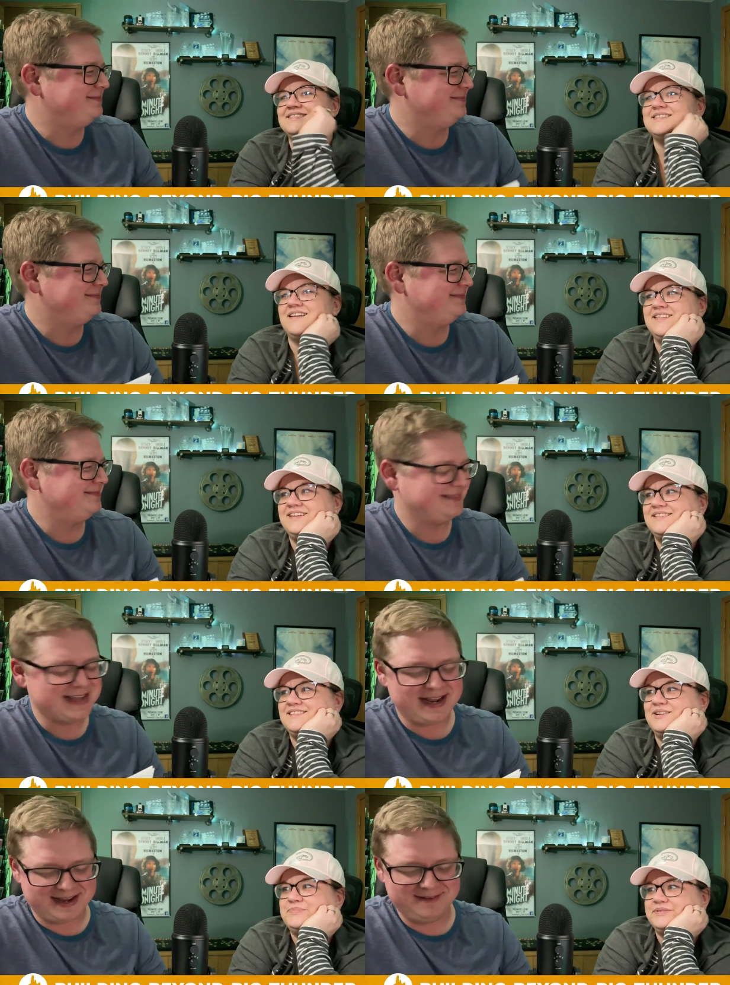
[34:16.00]

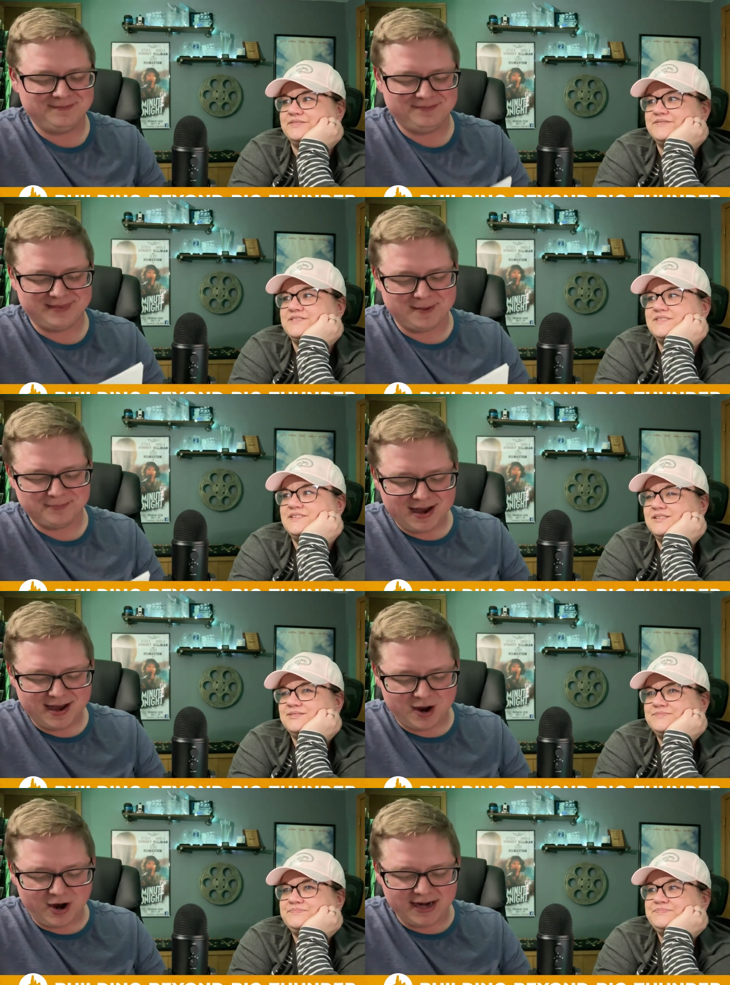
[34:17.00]
Speaker 1: solid. I, Approved. Yep.
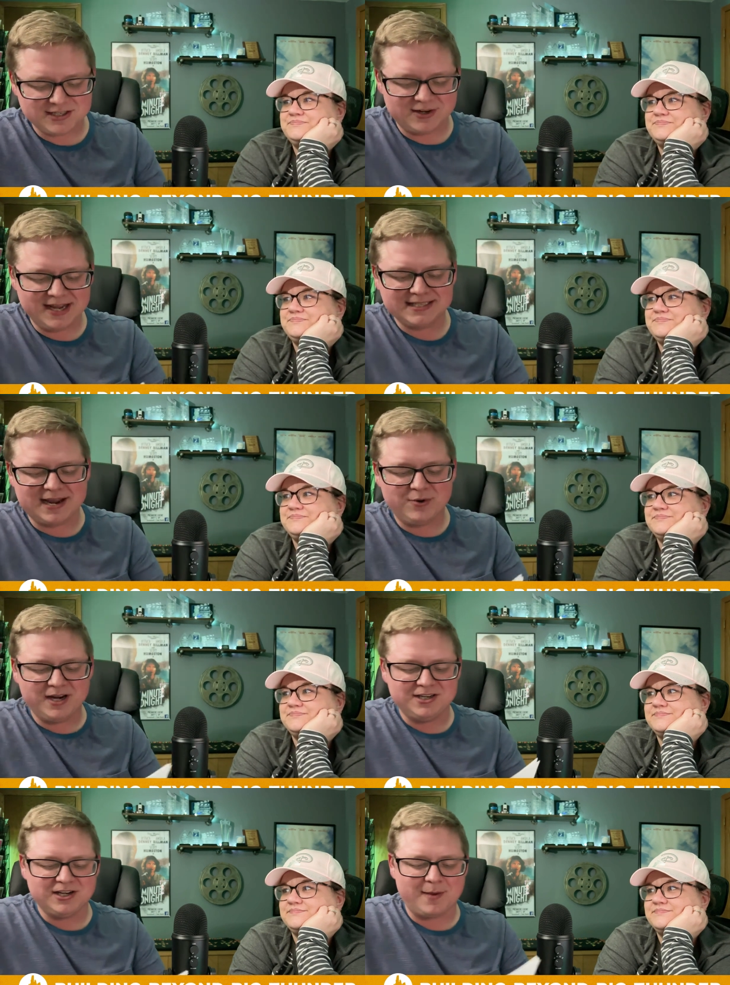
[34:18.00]
Uh, all right. So next, I
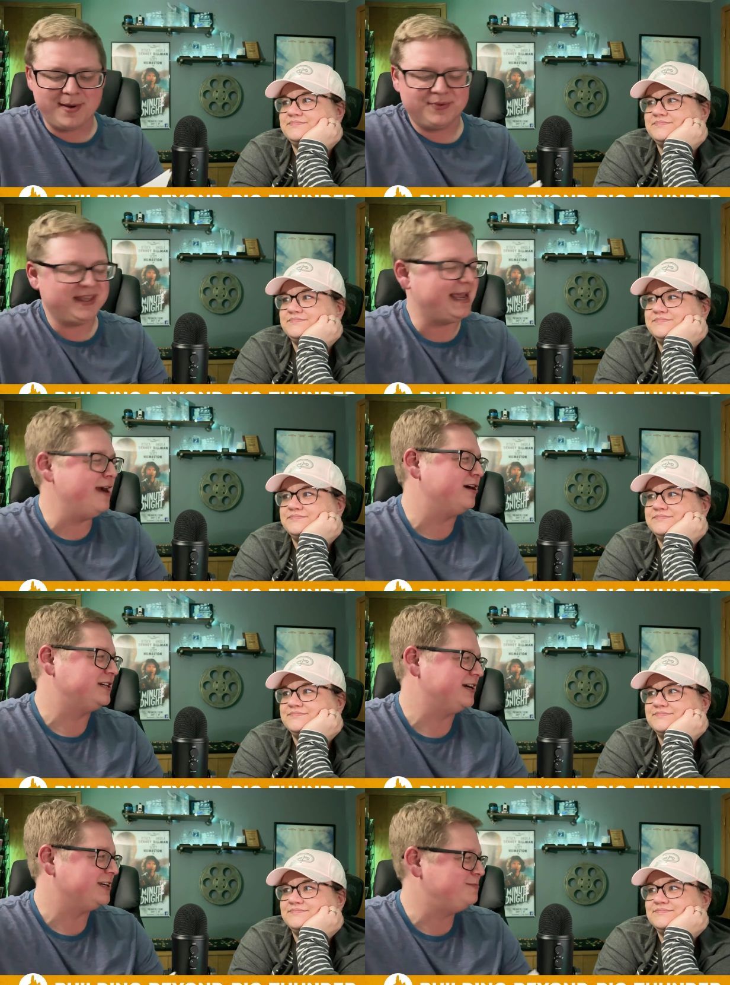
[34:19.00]
wanted you to come up with a
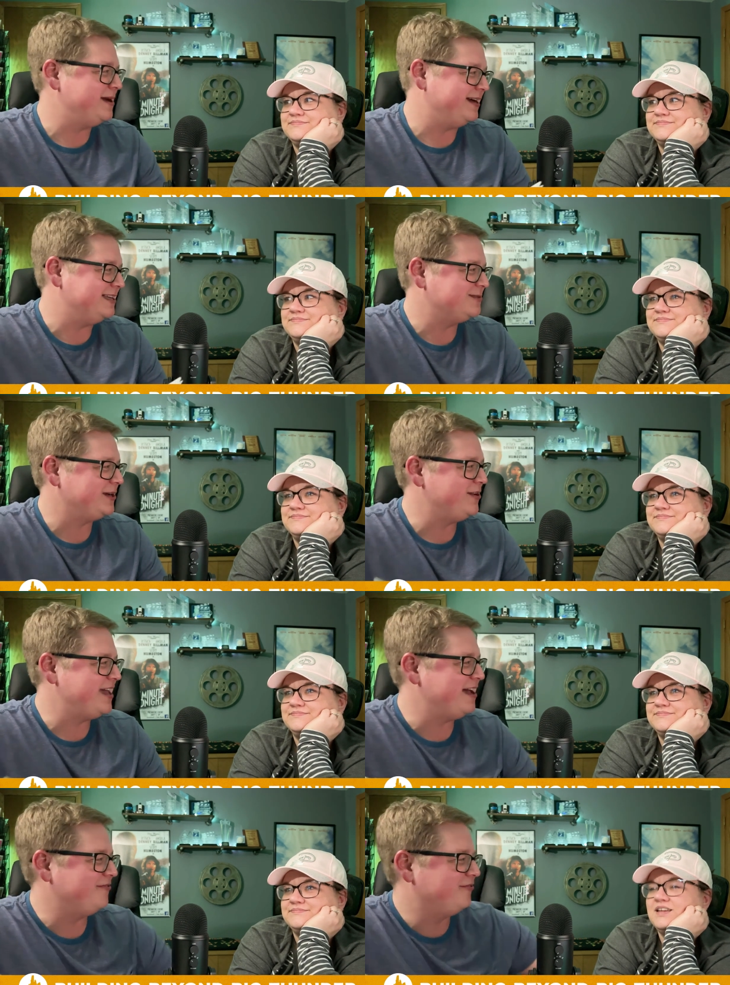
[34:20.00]
character experience. What do
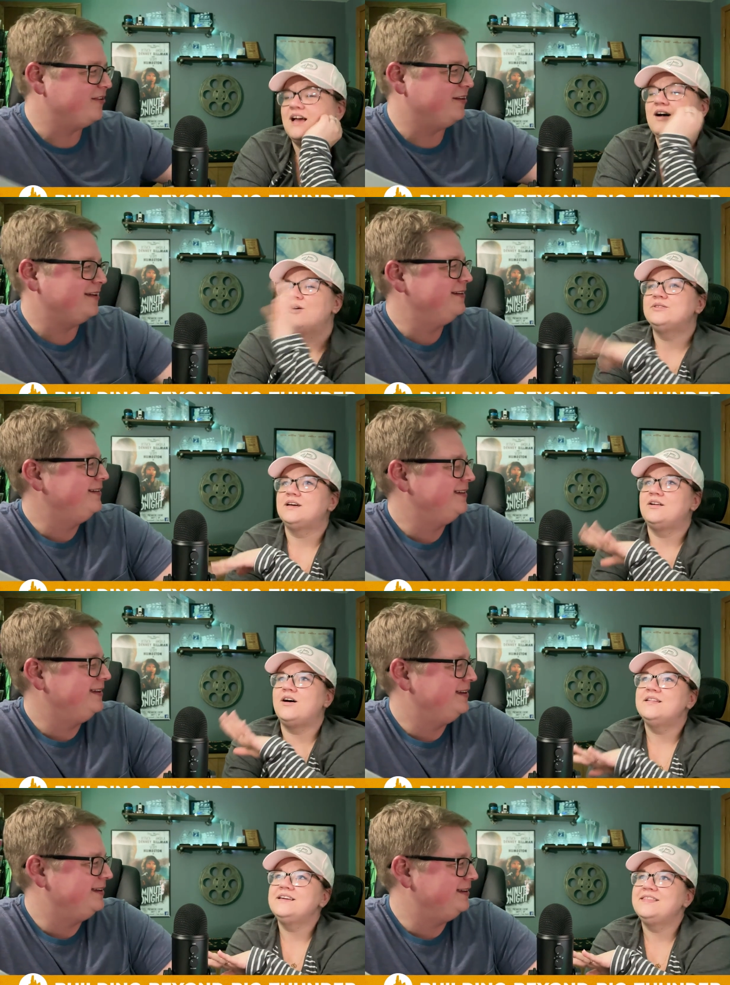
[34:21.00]
you have?
Speaker 2: Hold
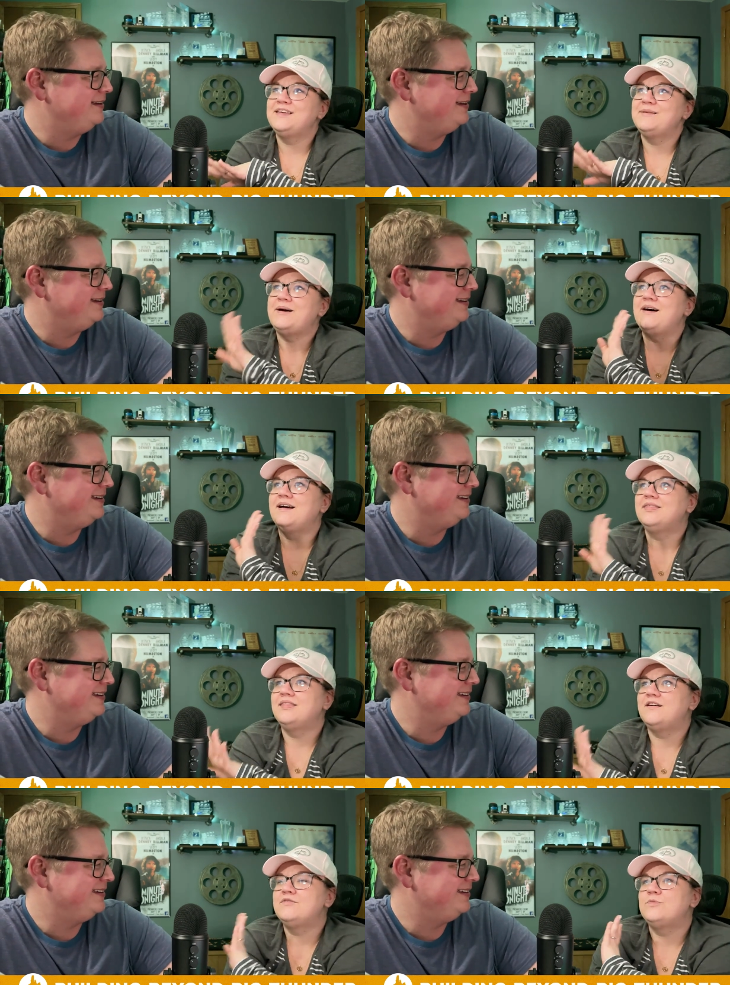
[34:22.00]
on. All I can think about. I
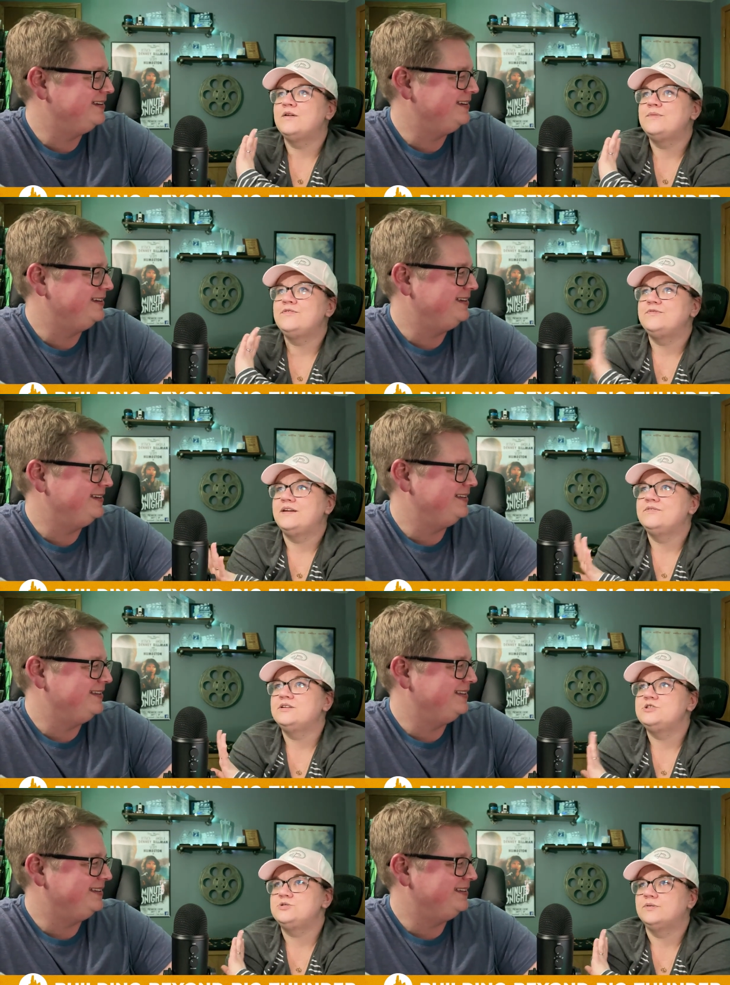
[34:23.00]
love one of my
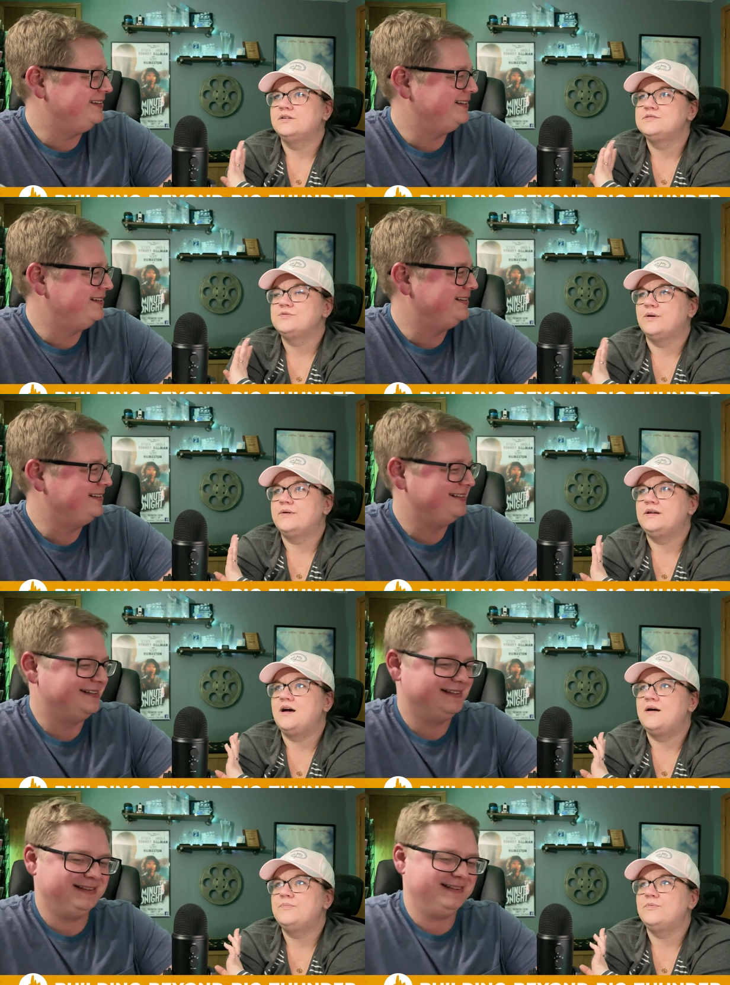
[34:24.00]
favorite shorts
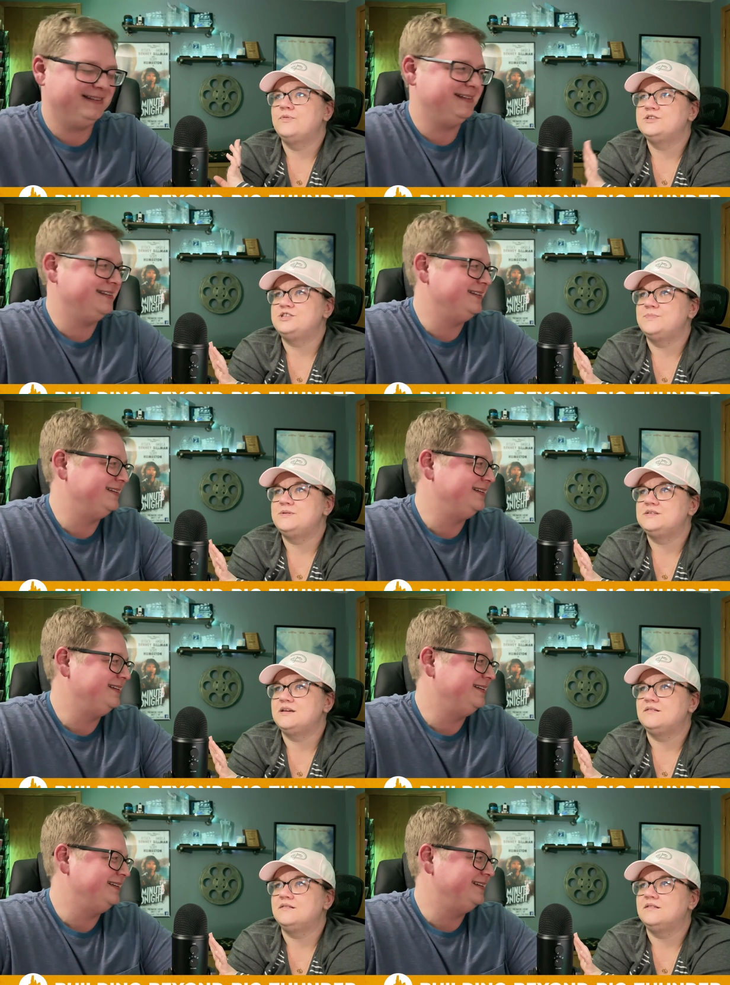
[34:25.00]
growing up was Chip 'n'
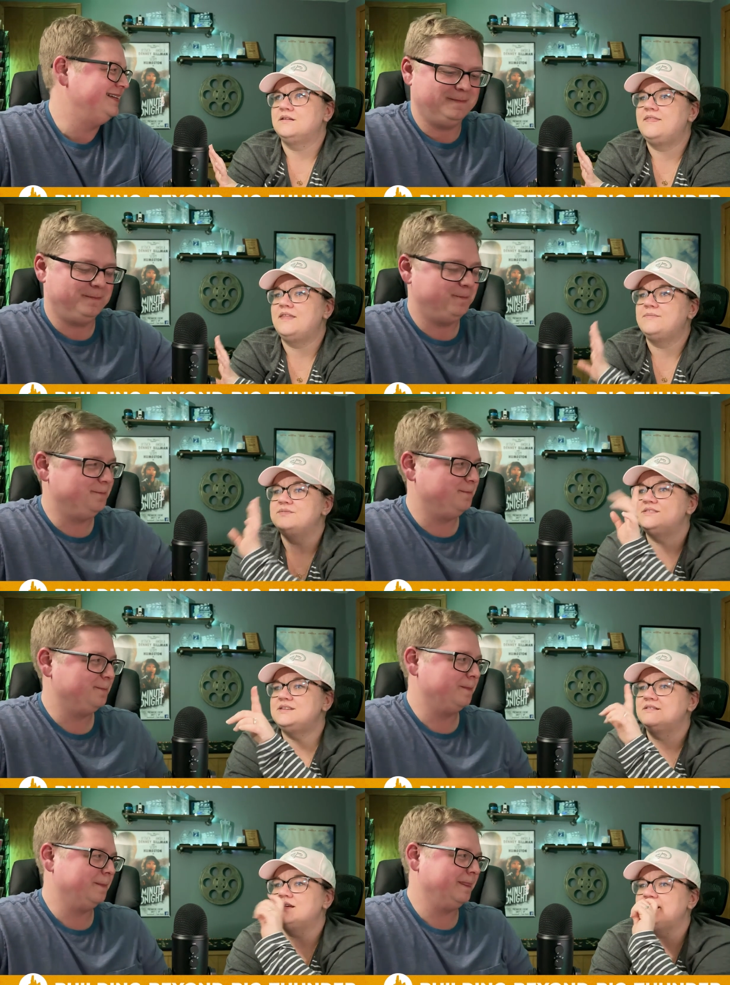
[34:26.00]
Dale and them
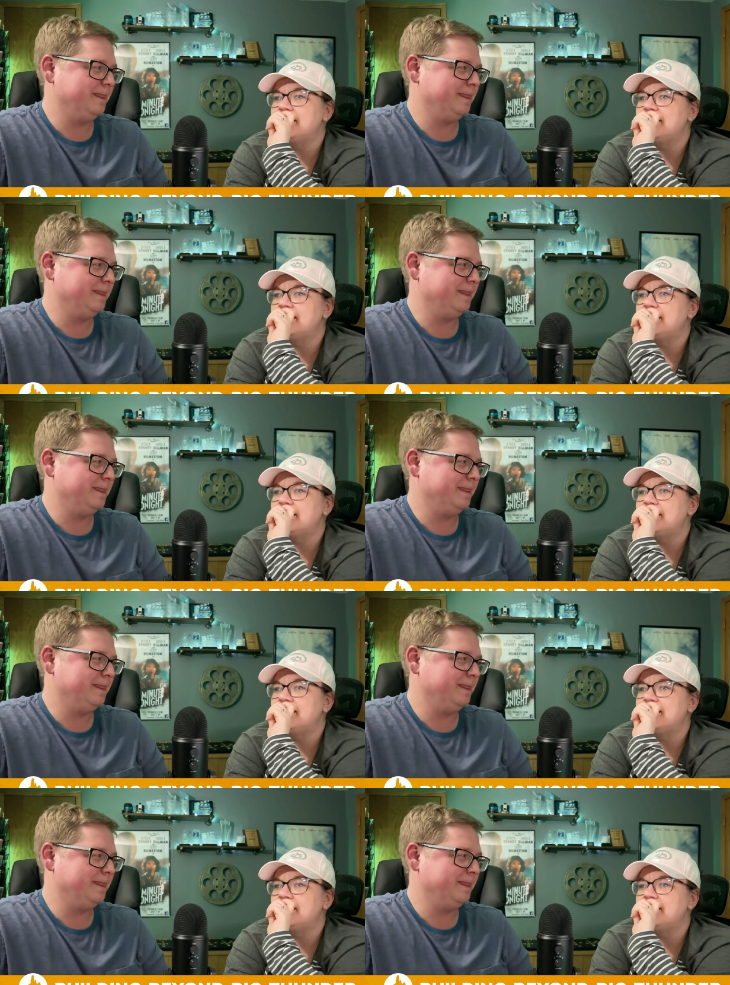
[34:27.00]
stealing